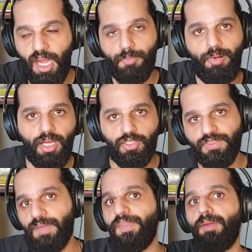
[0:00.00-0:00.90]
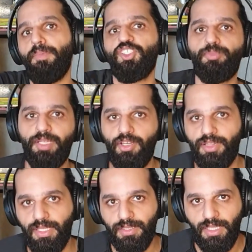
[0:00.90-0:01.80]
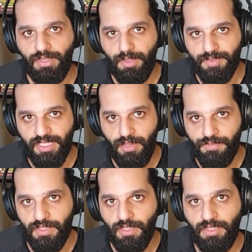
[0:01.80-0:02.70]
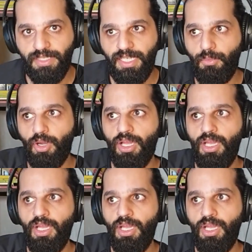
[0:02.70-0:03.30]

they are part of something much bigger than themselves. That they